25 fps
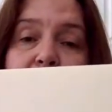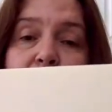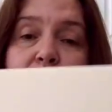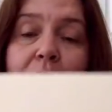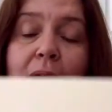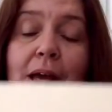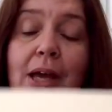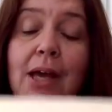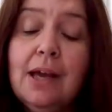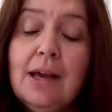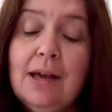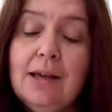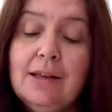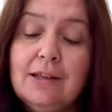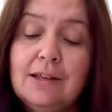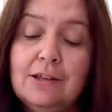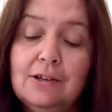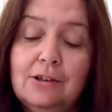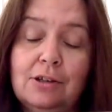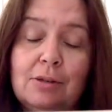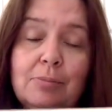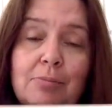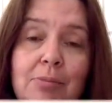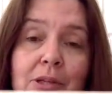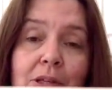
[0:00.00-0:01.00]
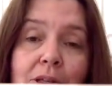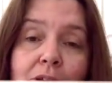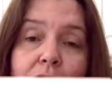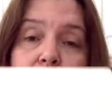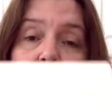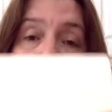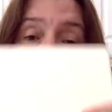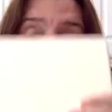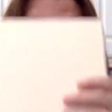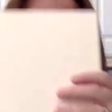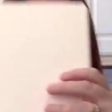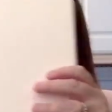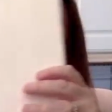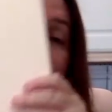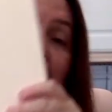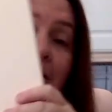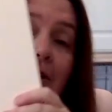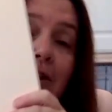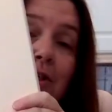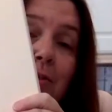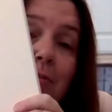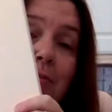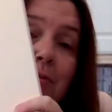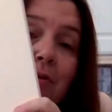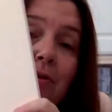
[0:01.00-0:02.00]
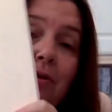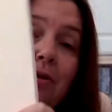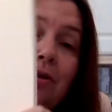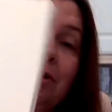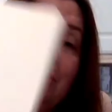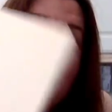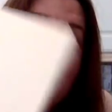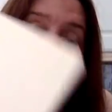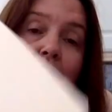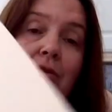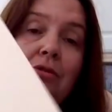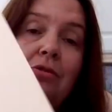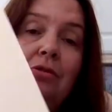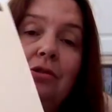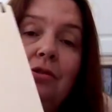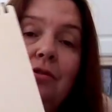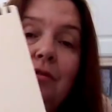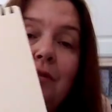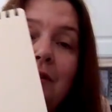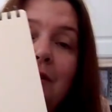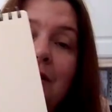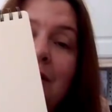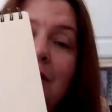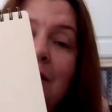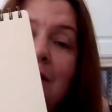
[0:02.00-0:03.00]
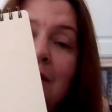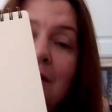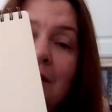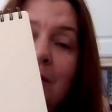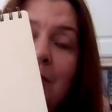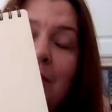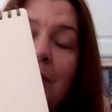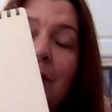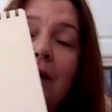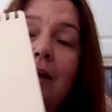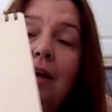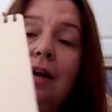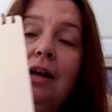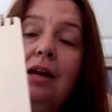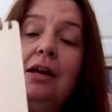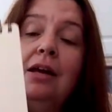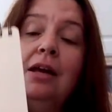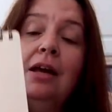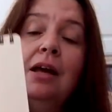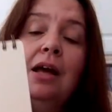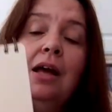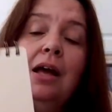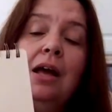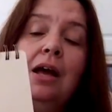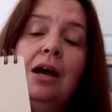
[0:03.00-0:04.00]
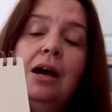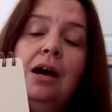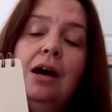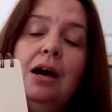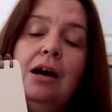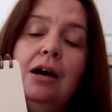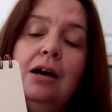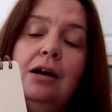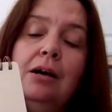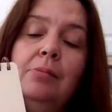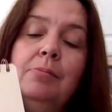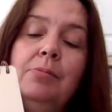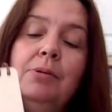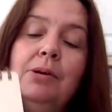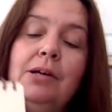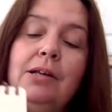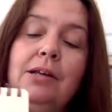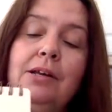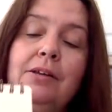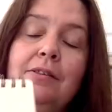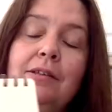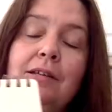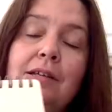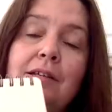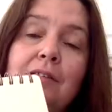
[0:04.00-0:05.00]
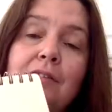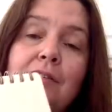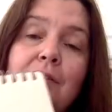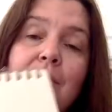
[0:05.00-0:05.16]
way and it could be your sketchbook. You could use it this way. But I think it's